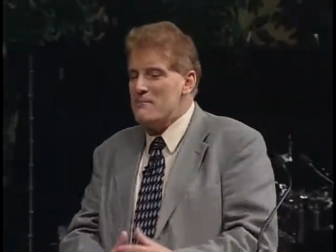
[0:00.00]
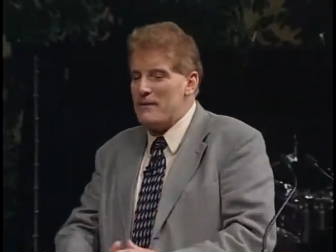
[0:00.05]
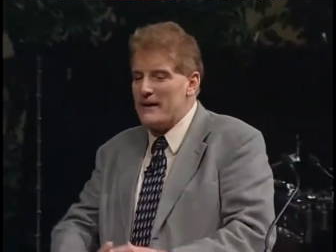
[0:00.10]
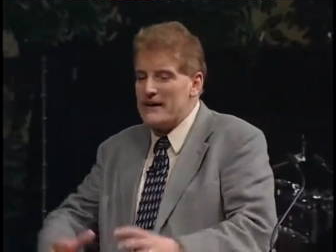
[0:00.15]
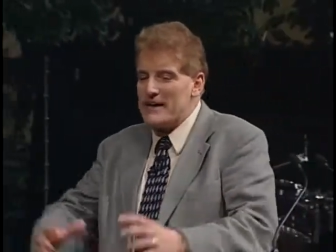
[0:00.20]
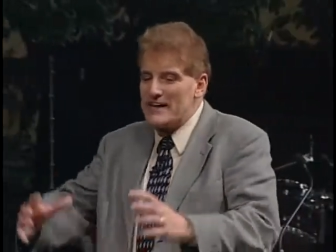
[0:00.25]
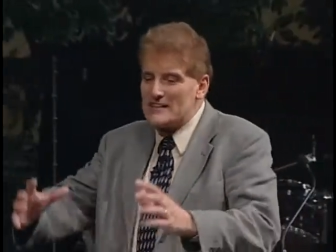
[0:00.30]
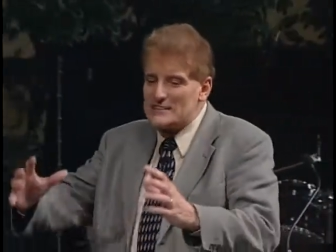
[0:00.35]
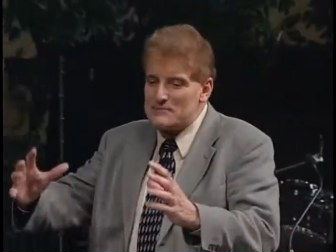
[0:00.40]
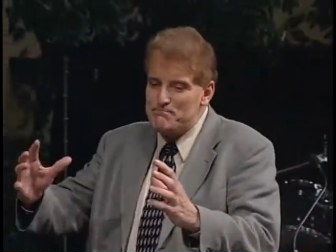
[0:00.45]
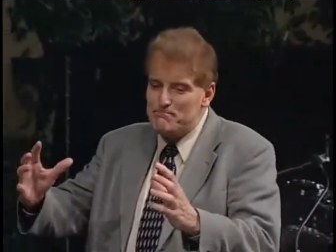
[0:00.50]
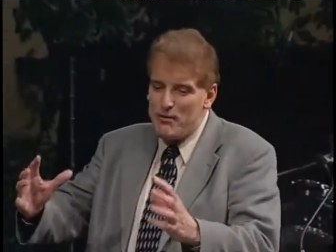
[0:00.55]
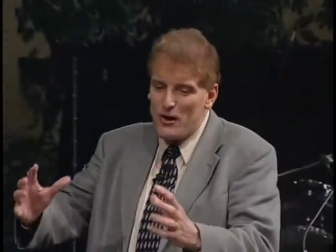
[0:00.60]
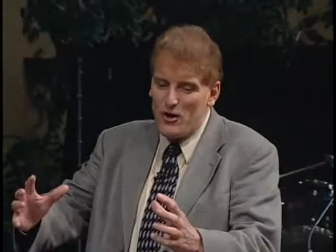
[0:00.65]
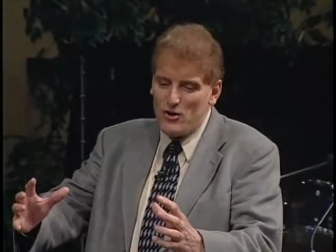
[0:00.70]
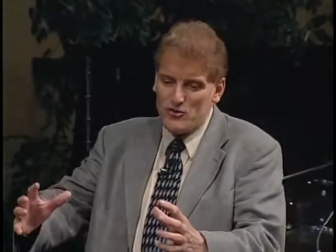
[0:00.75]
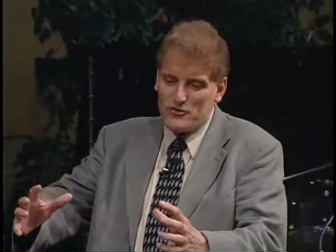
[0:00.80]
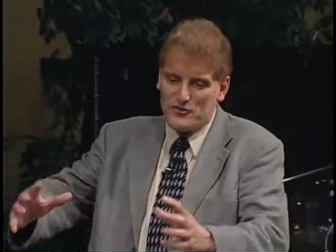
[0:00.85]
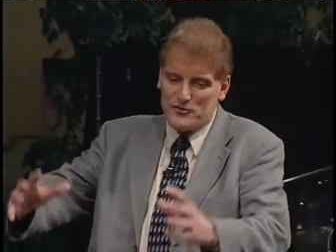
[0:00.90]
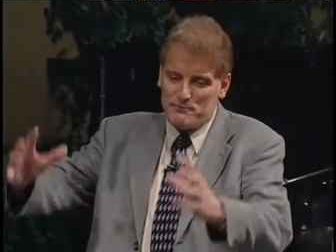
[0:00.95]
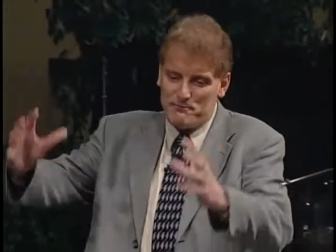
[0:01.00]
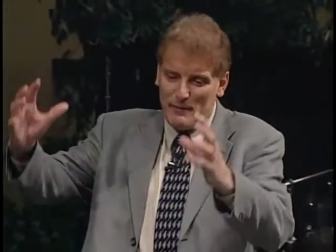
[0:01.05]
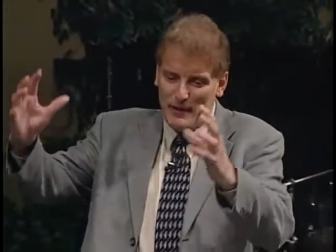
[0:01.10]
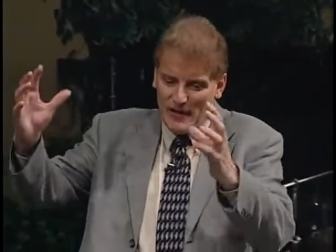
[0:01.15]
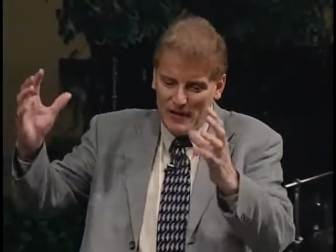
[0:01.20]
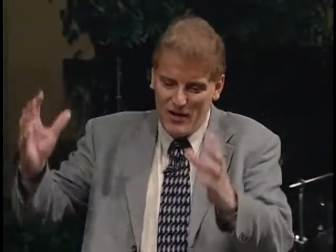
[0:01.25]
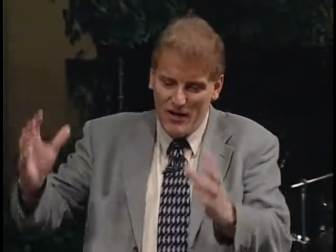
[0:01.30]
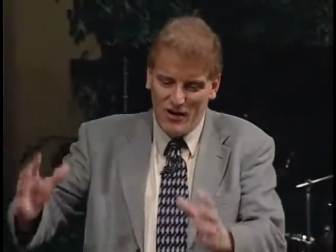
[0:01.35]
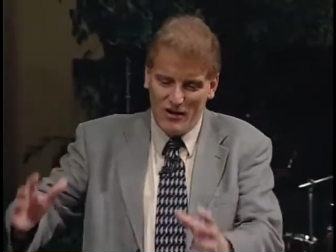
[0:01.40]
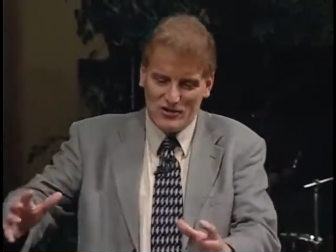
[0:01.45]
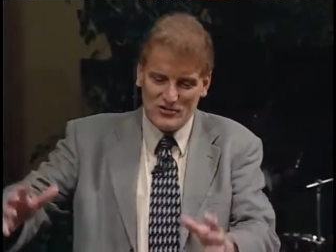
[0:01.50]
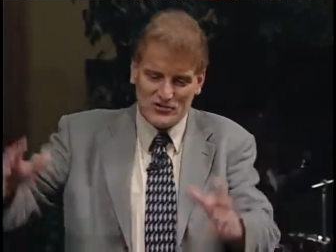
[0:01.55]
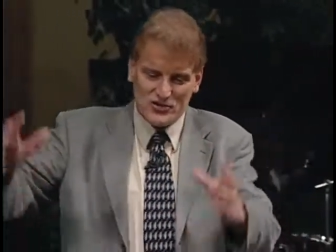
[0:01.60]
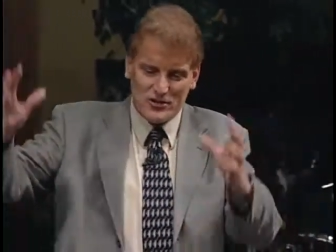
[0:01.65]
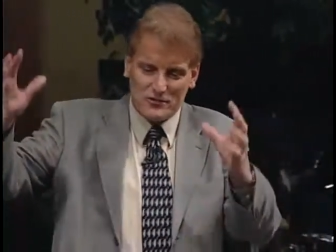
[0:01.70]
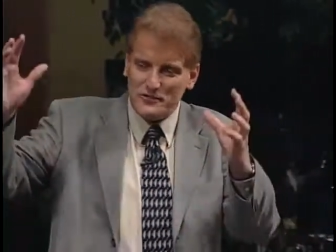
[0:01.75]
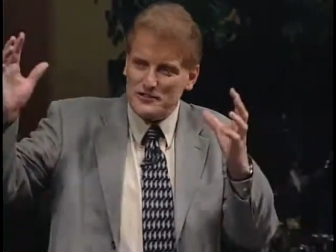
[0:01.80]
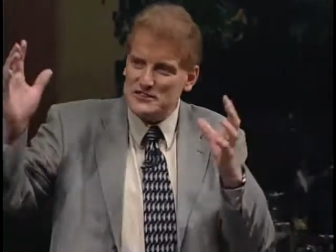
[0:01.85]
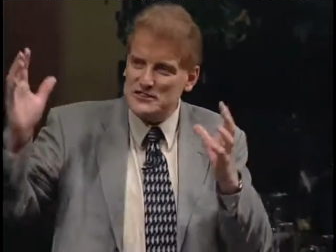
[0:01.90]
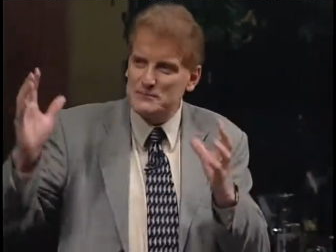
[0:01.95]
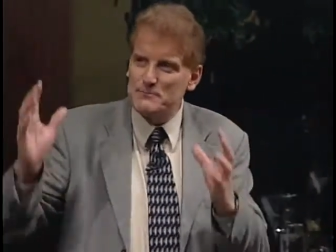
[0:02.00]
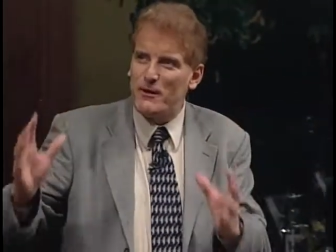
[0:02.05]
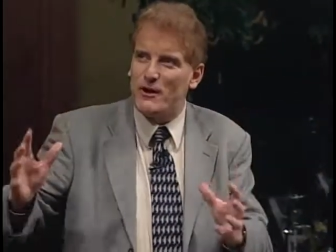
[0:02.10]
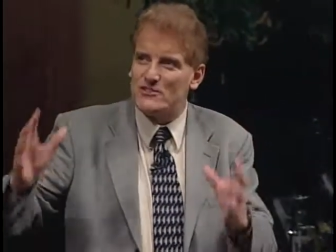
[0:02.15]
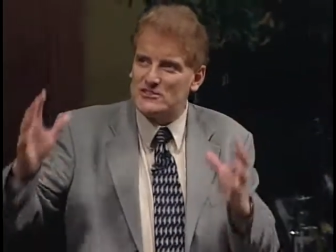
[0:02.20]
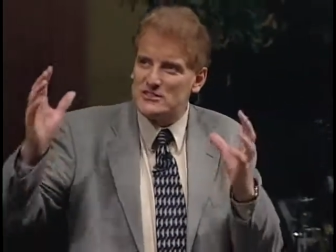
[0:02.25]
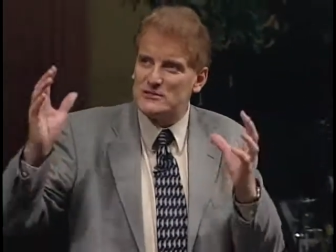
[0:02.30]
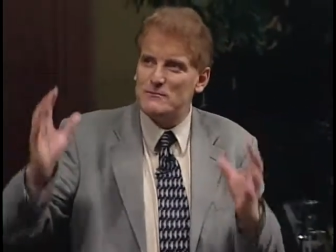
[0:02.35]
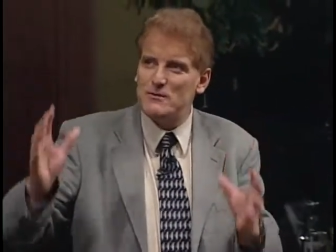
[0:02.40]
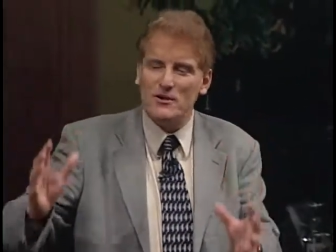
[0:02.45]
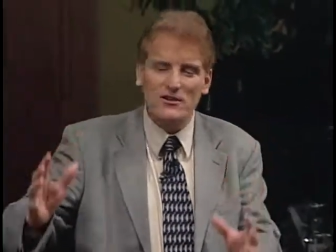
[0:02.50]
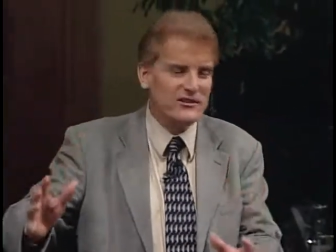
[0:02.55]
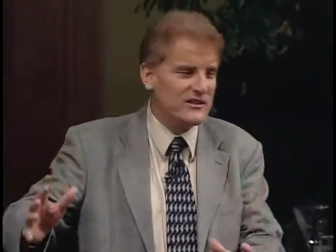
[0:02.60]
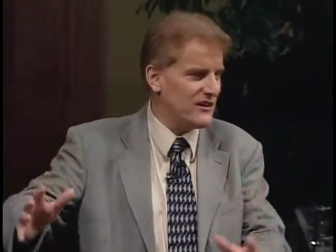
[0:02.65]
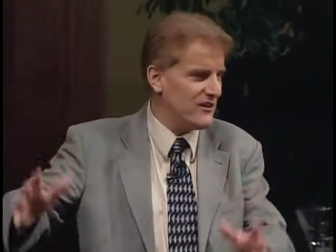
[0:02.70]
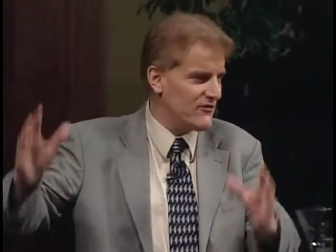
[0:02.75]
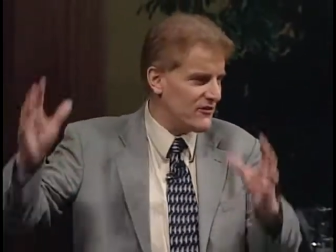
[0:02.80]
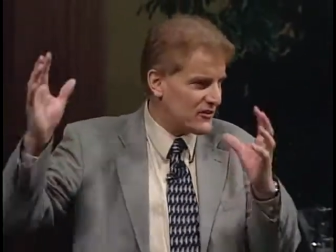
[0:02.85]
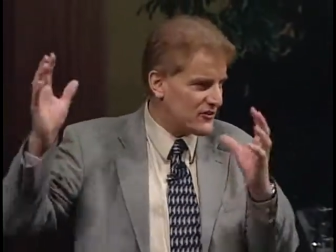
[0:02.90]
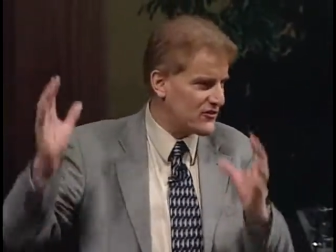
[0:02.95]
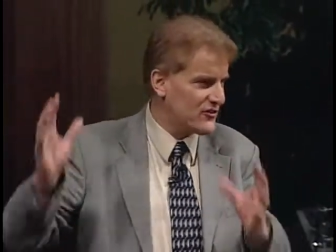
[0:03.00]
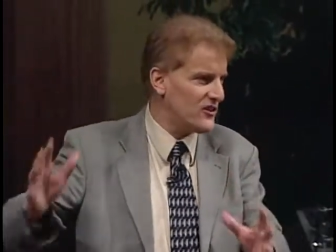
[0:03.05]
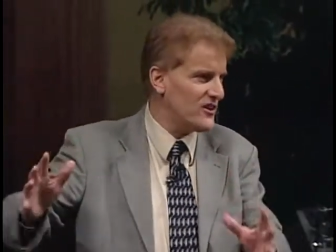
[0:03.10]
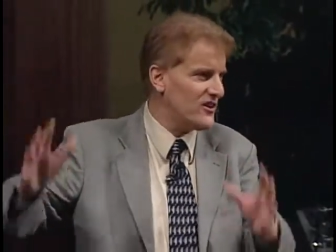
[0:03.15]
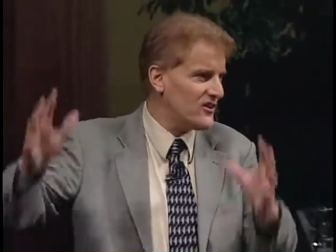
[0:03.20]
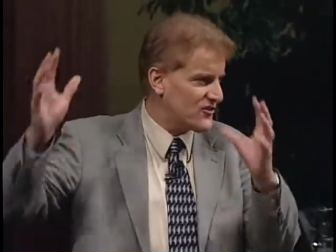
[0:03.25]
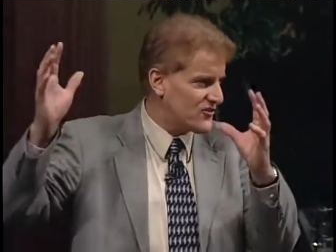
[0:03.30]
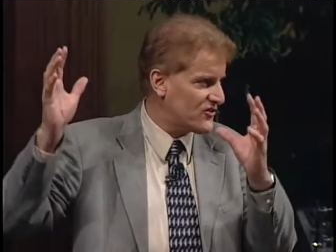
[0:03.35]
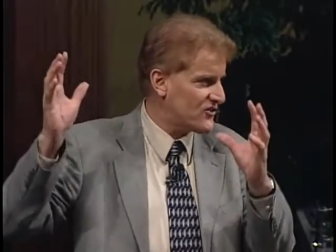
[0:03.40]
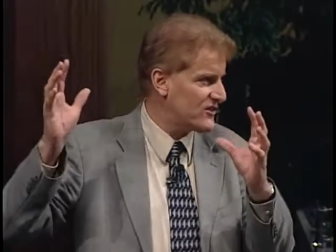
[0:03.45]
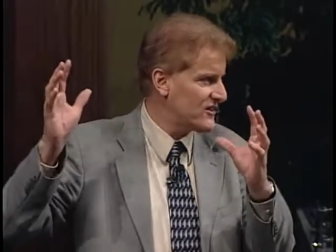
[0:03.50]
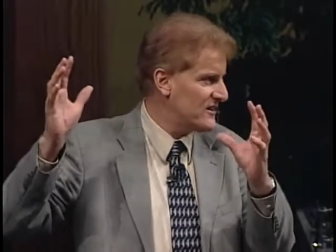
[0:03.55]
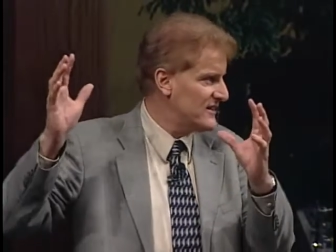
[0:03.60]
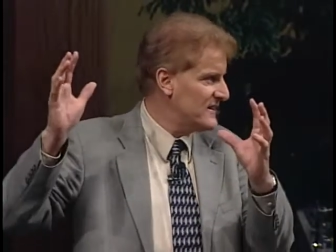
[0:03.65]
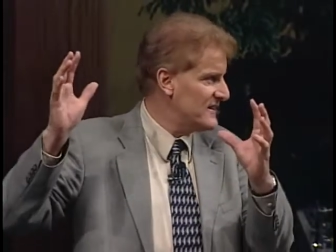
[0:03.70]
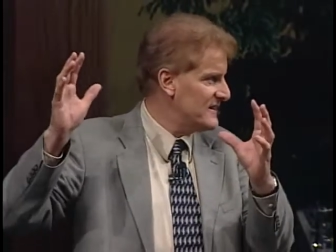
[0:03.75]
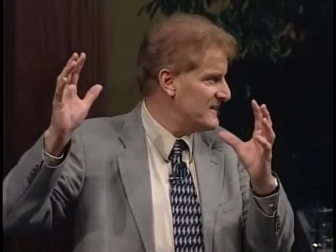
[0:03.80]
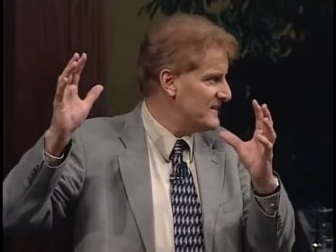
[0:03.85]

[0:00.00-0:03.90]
Because both belong to the responsibility of the church